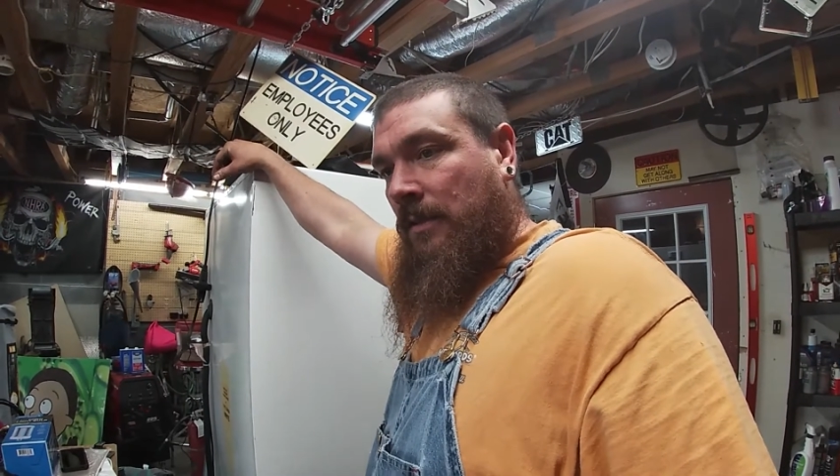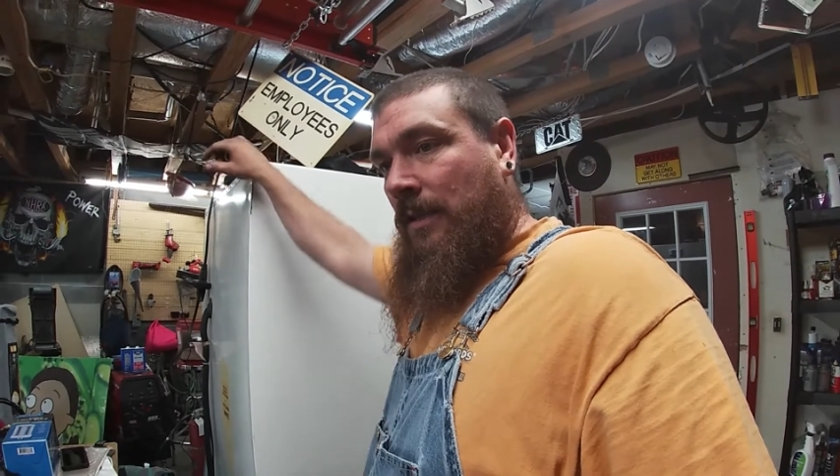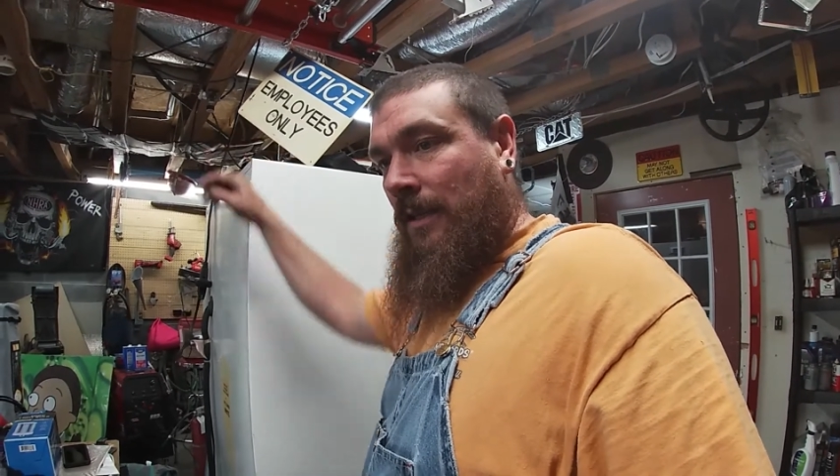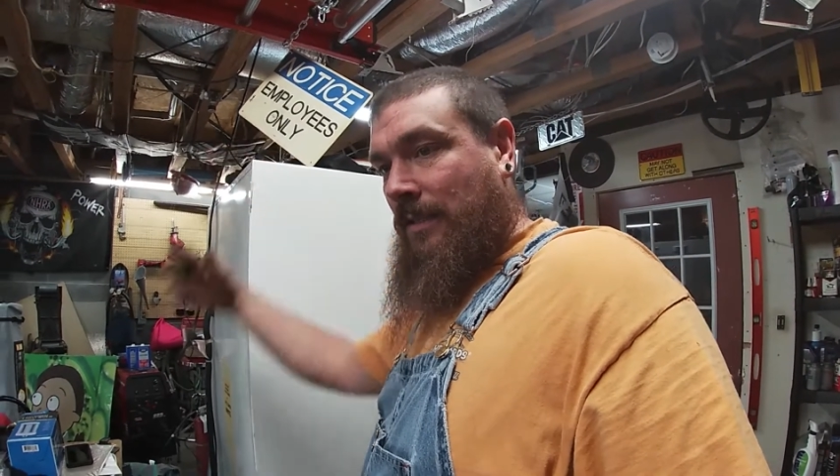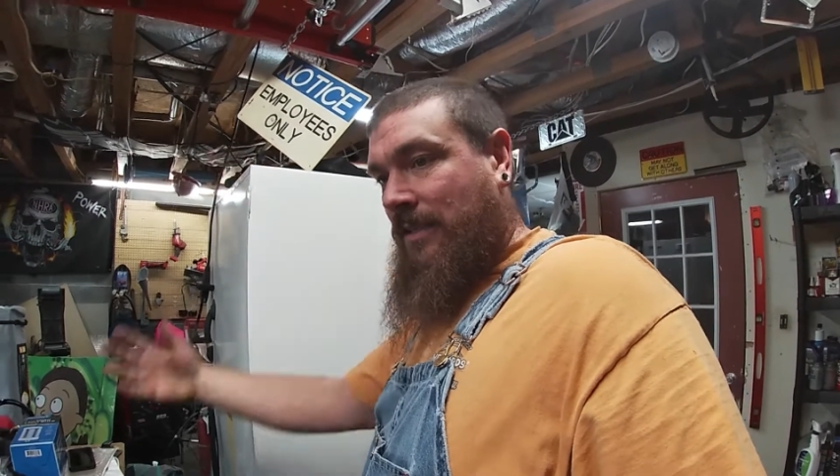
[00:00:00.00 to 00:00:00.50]

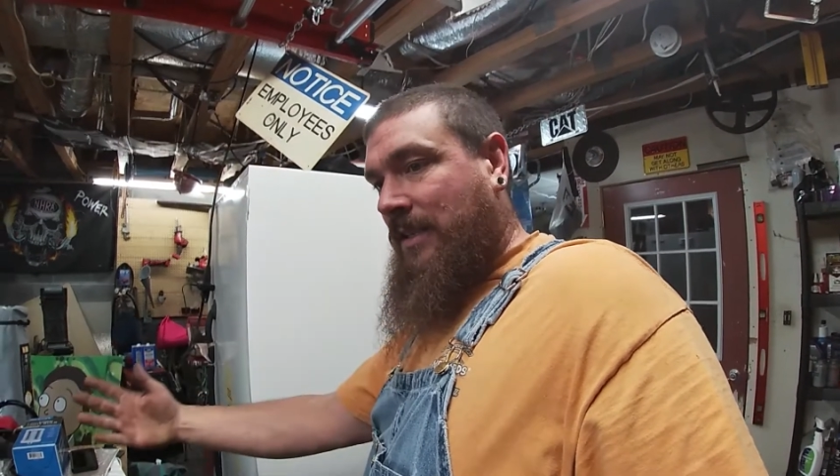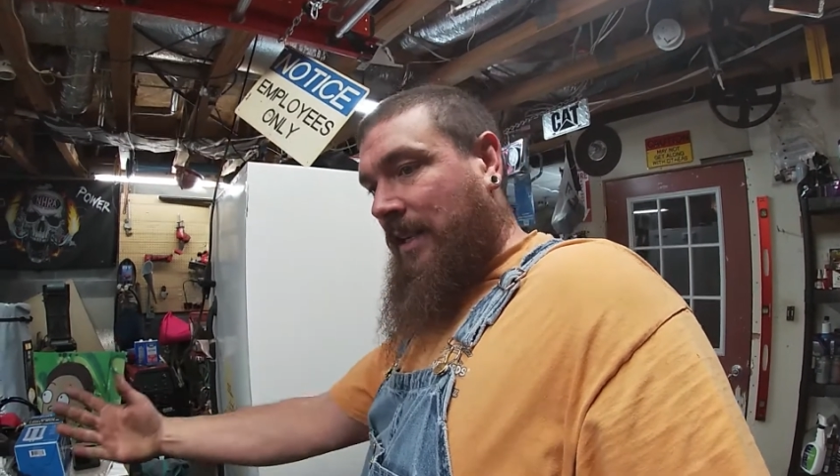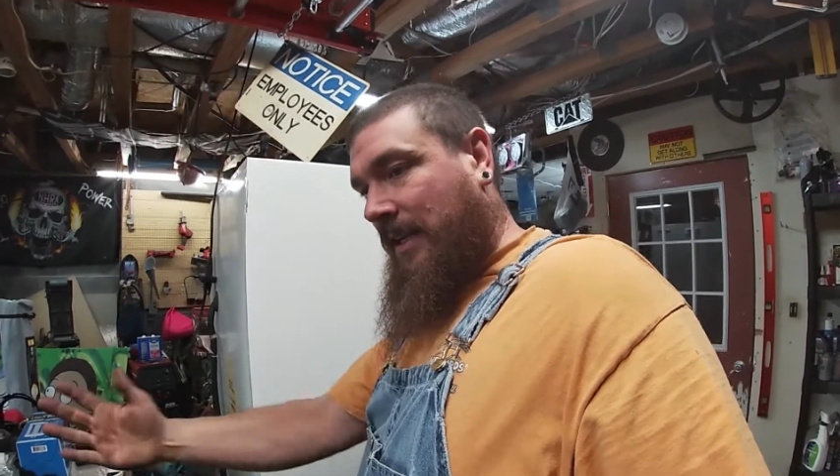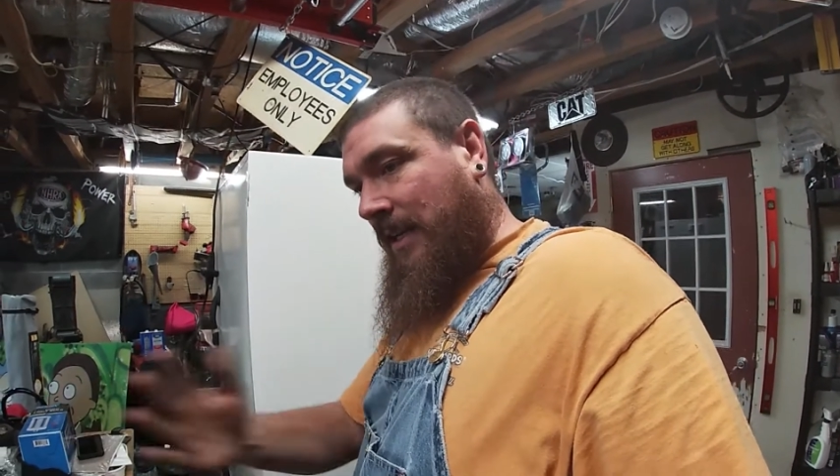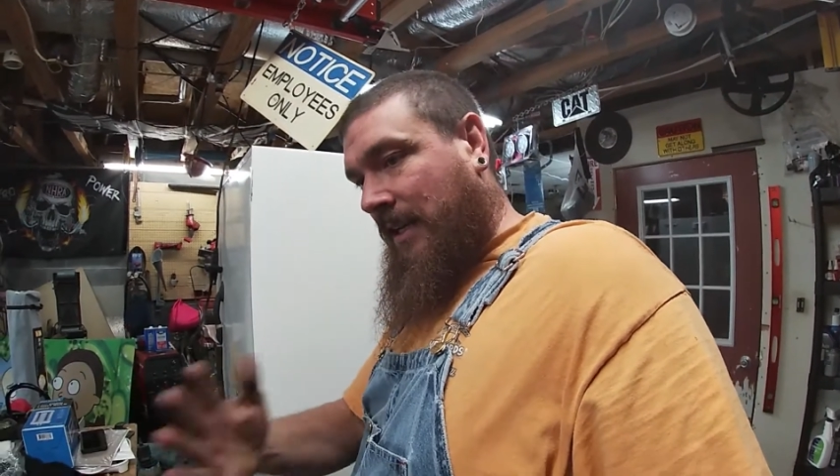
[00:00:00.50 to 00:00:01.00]
that it's
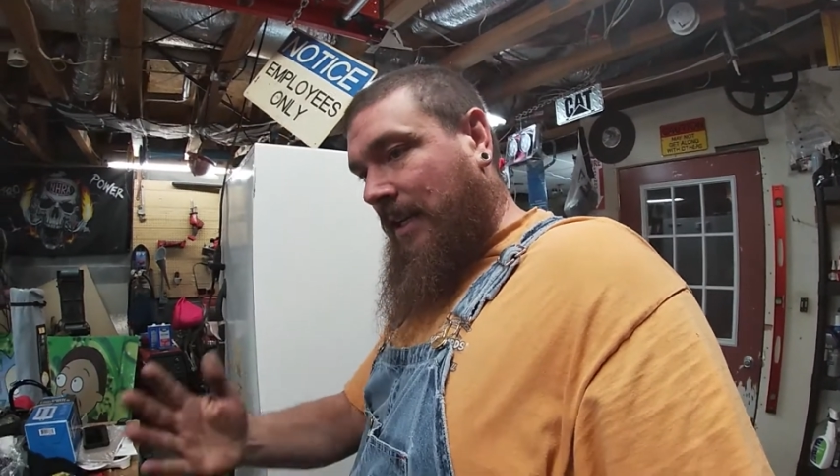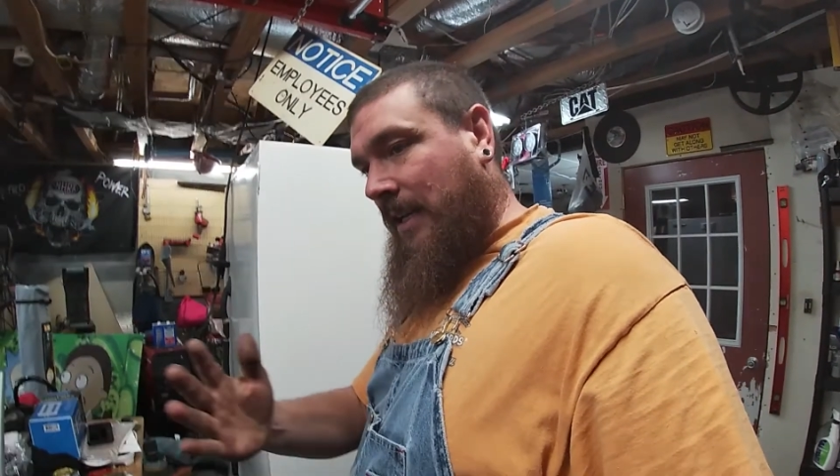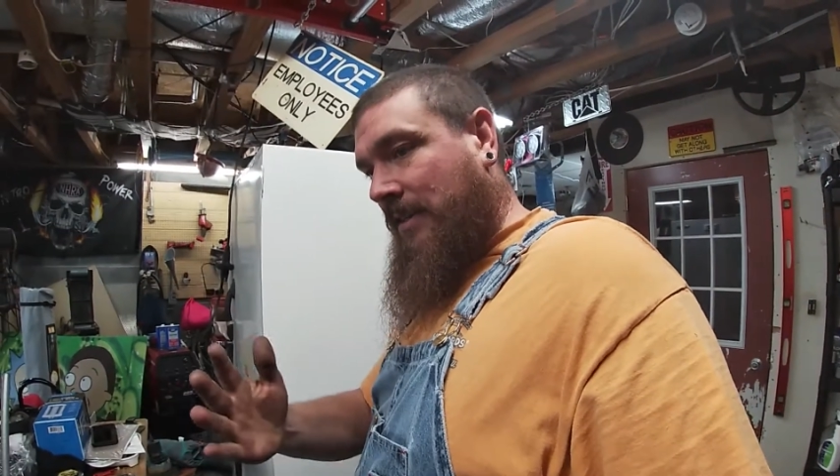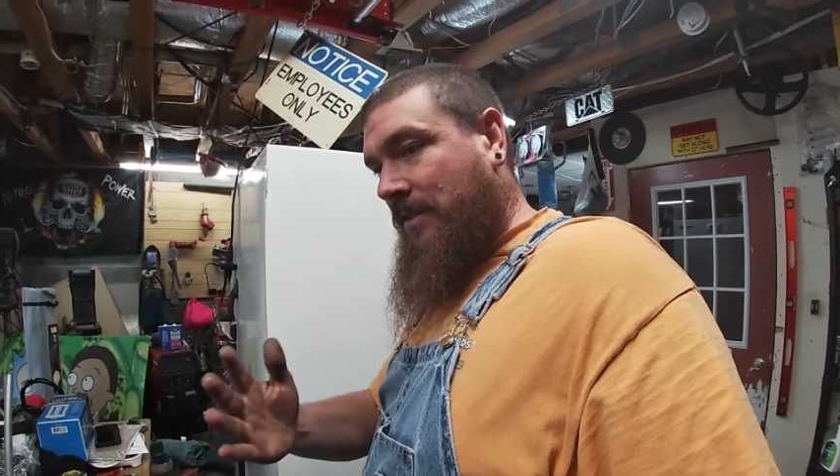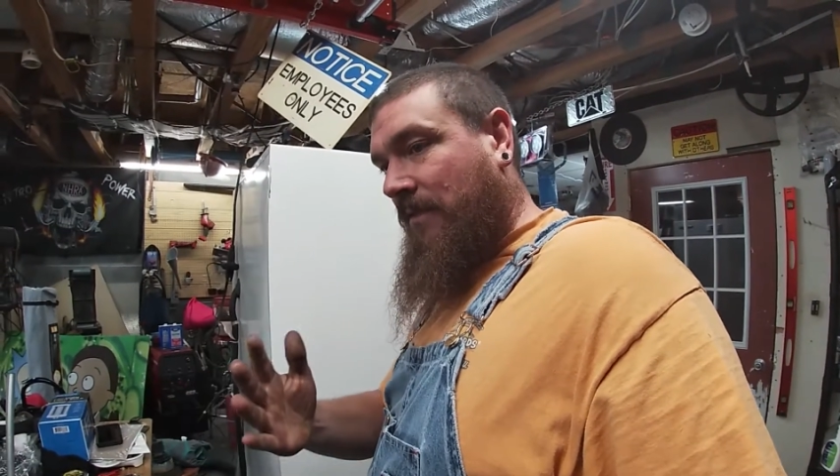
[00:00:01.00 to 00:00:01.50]
sticking in
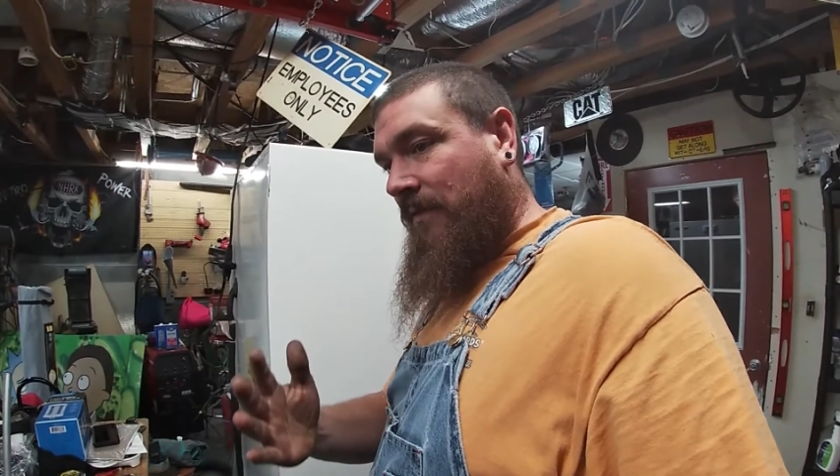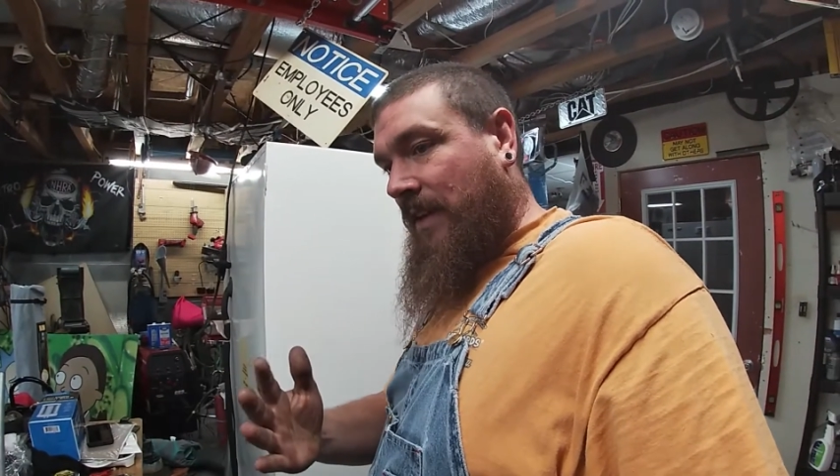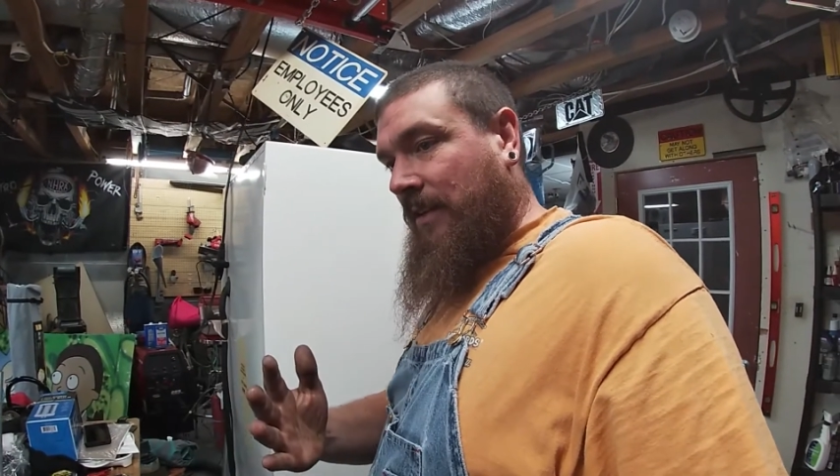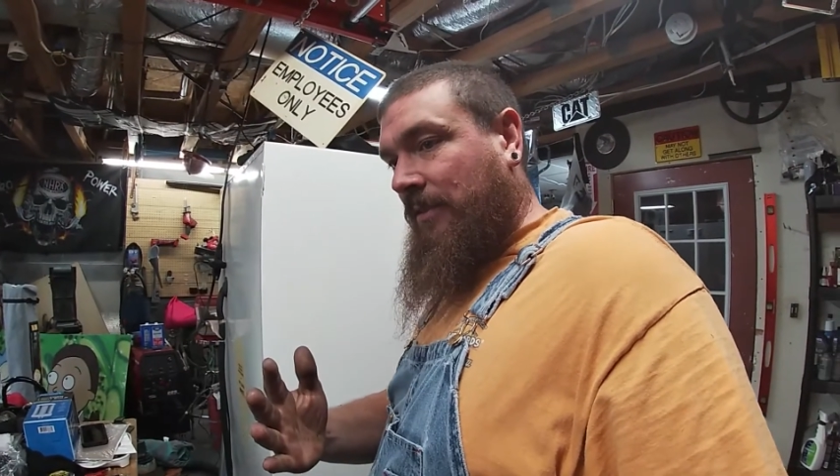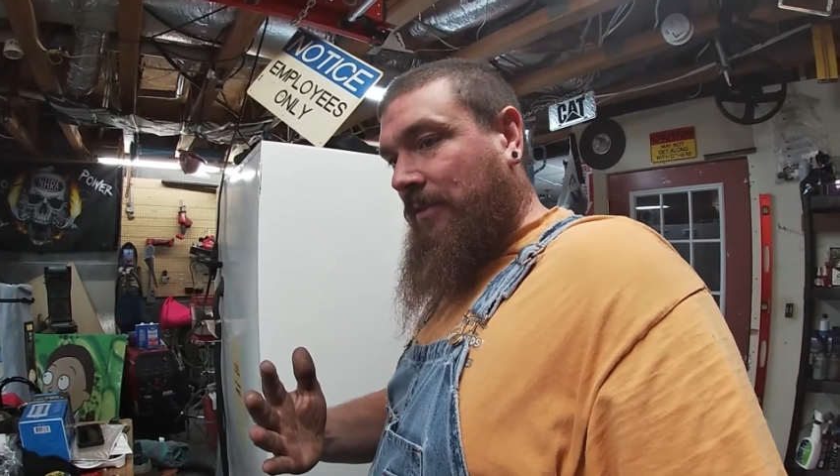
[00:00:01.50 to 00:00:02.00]
against the
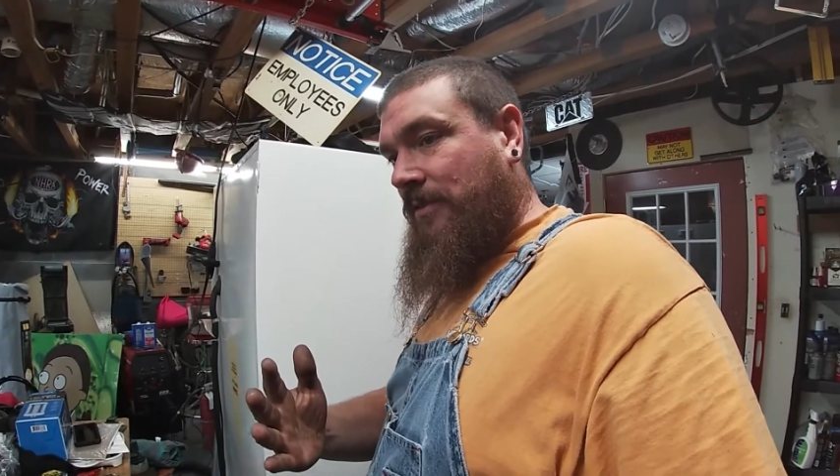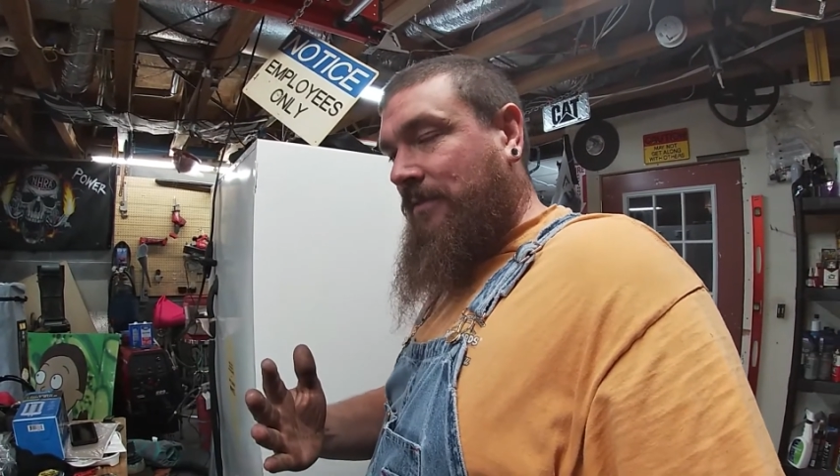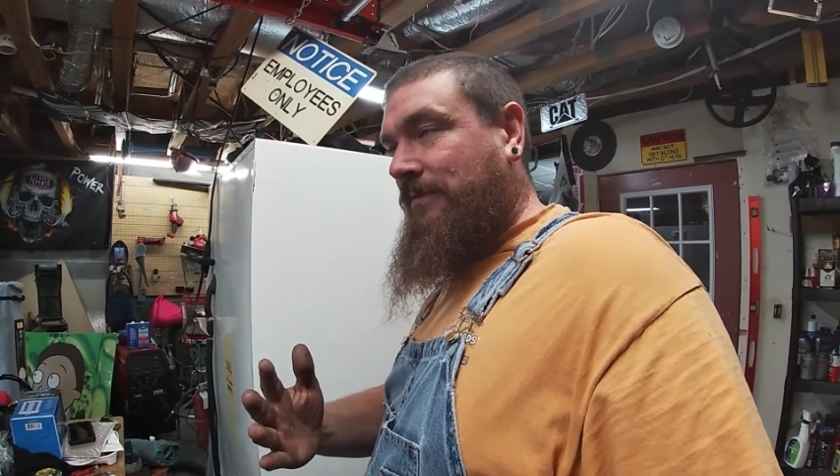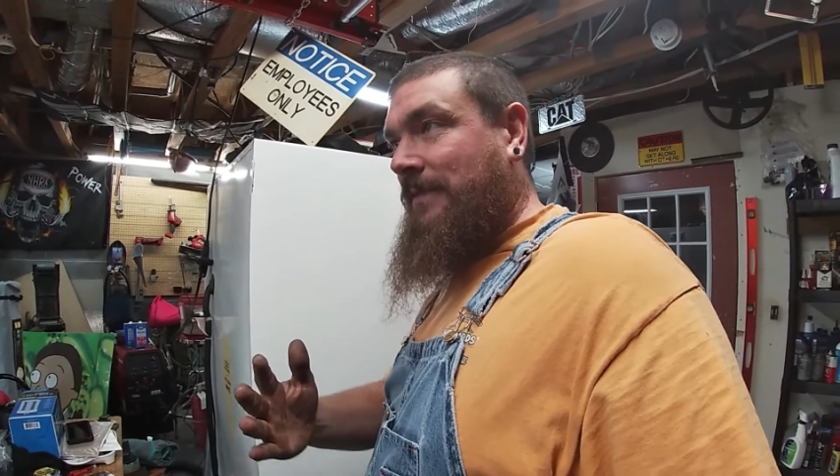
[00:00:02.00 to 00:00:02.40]
fingers.